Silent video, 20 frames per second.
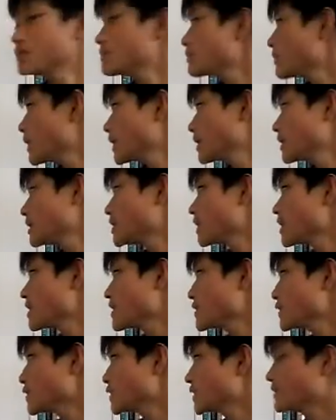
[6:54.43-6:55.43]
makes other
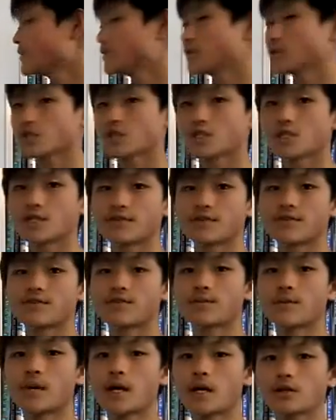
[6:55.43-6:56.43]
universes different
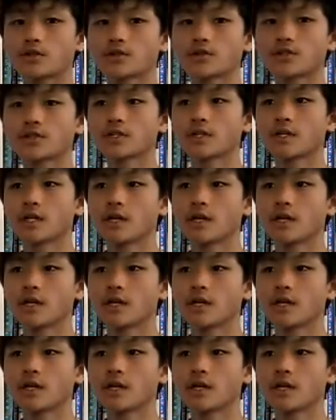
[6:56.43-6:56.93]
from ours.